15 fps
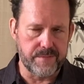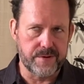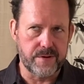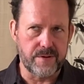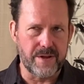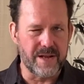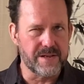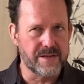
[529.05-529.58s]

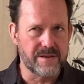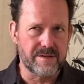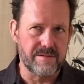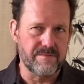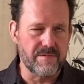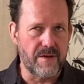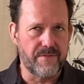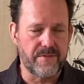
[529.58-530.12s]
so that's
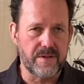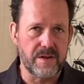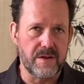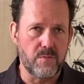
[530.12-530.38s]
roughly